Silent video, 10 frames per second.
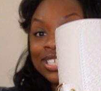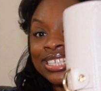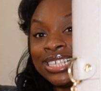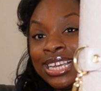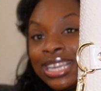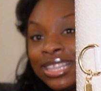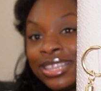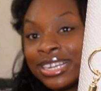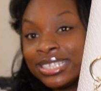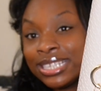can see,
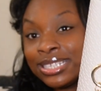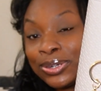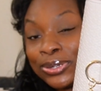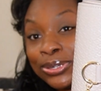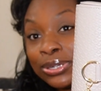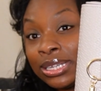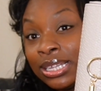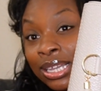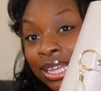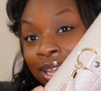there is this little
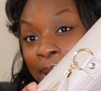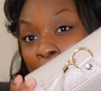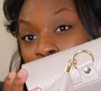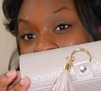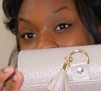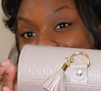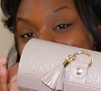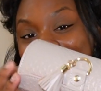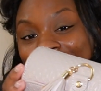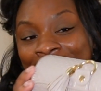
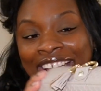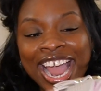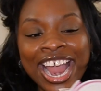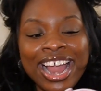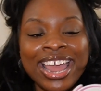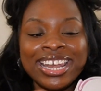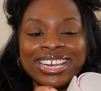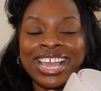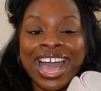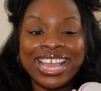pouch here right here,
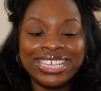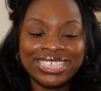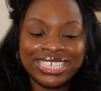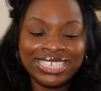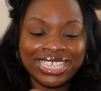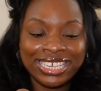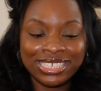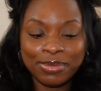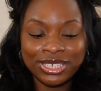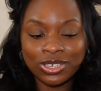and guys, this
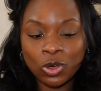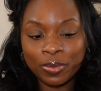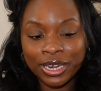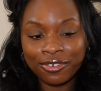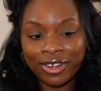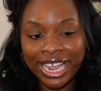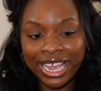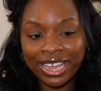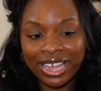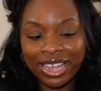is, let me just open it
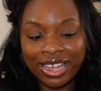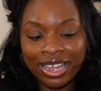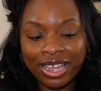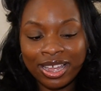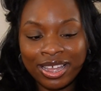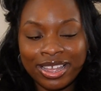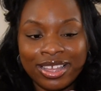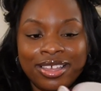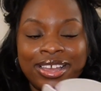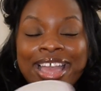right.
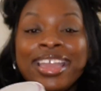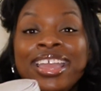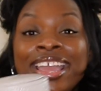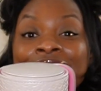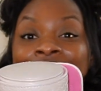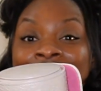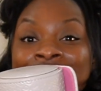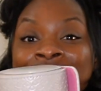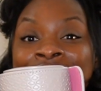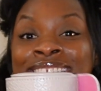Okay,
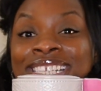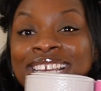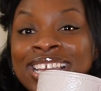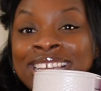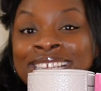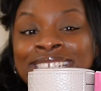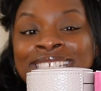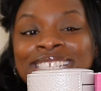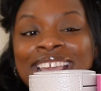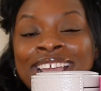this
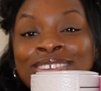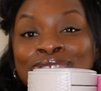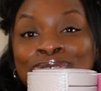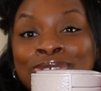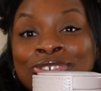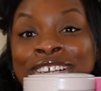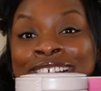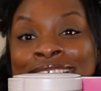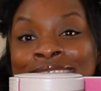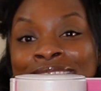is a
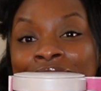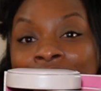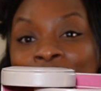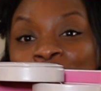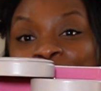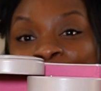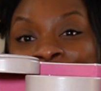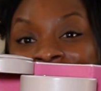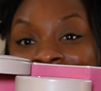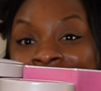jewelry
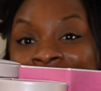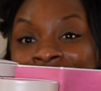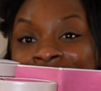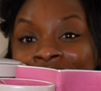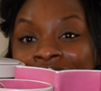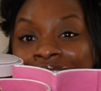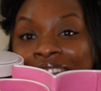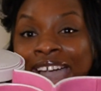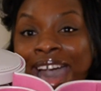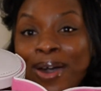organizer.
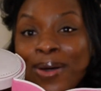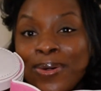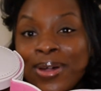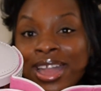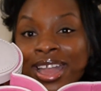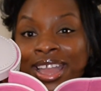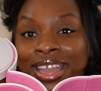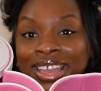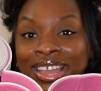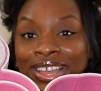How
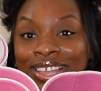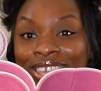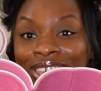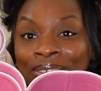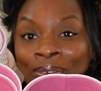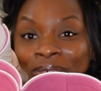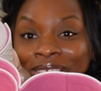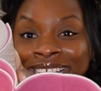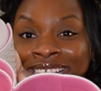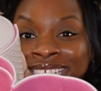
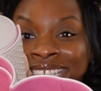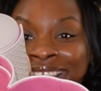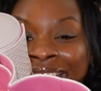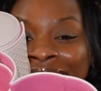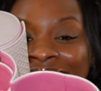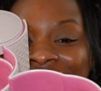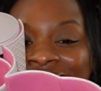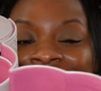cute is that?